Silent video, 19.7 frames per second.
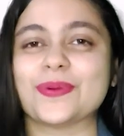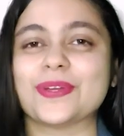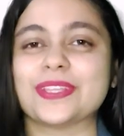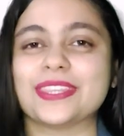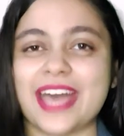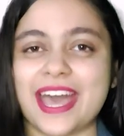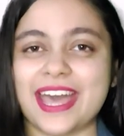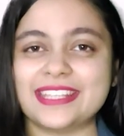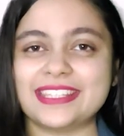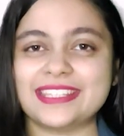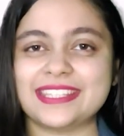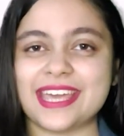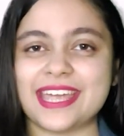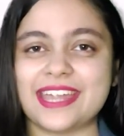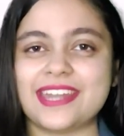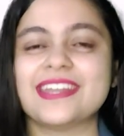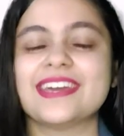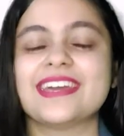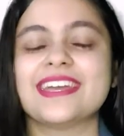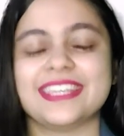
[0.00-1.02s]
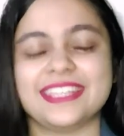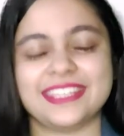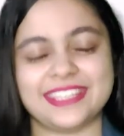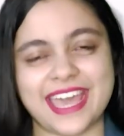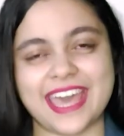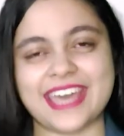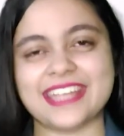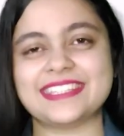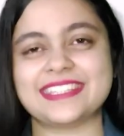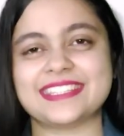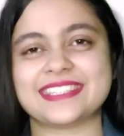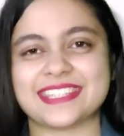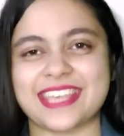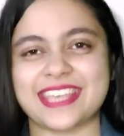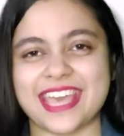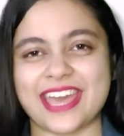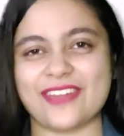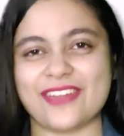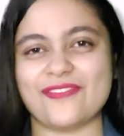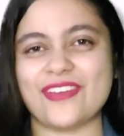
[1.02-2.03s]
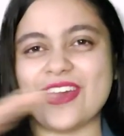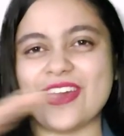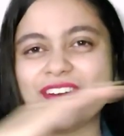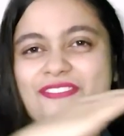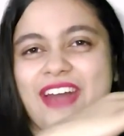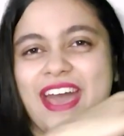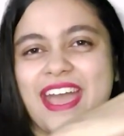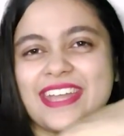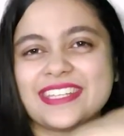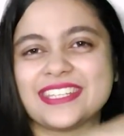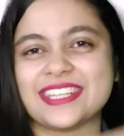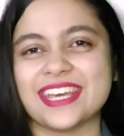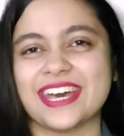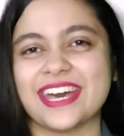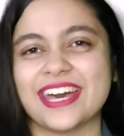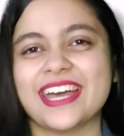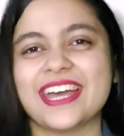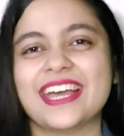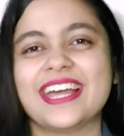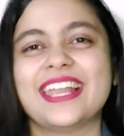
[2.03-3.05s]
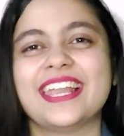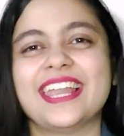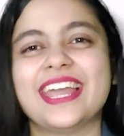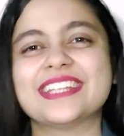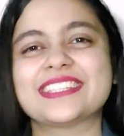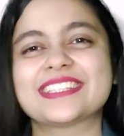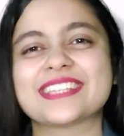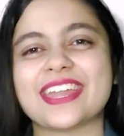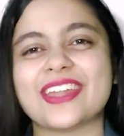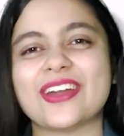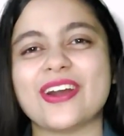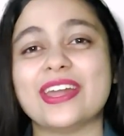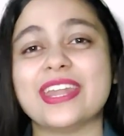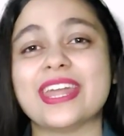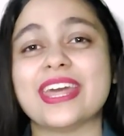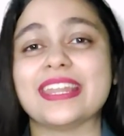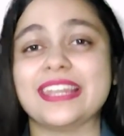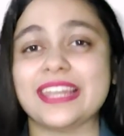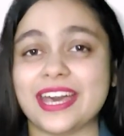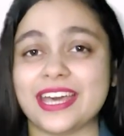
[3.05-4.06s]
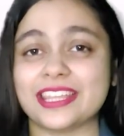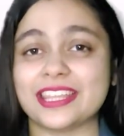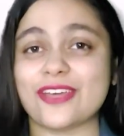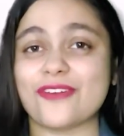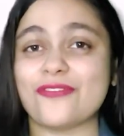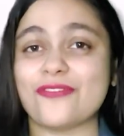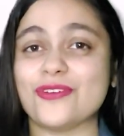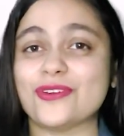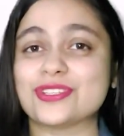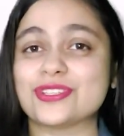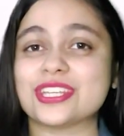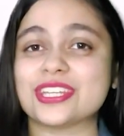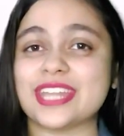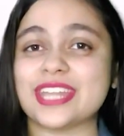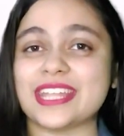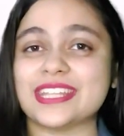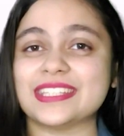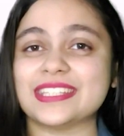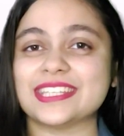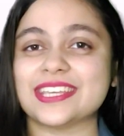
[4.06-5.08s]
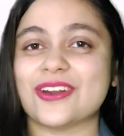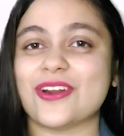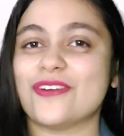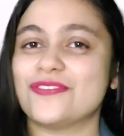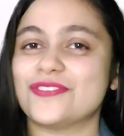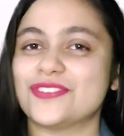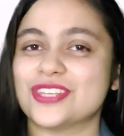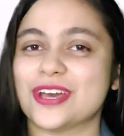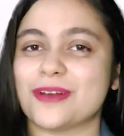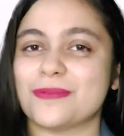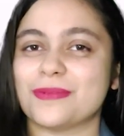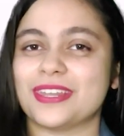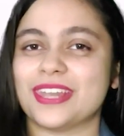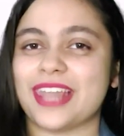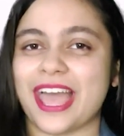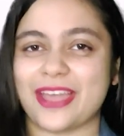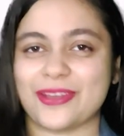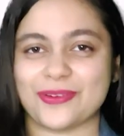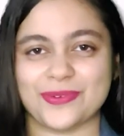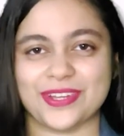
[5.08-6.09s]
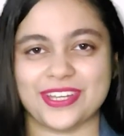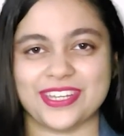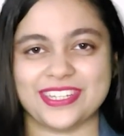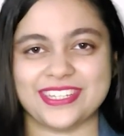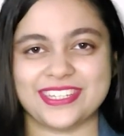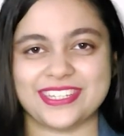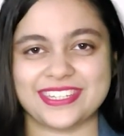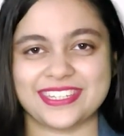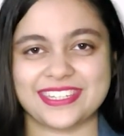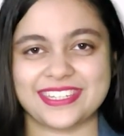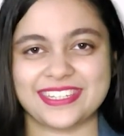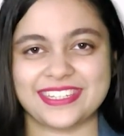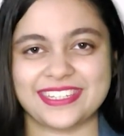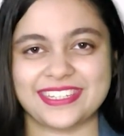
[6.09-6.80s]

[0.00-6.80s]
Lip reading: With that said, jetzt gehen wir weiter. Let's get on and learn the future tense of German language.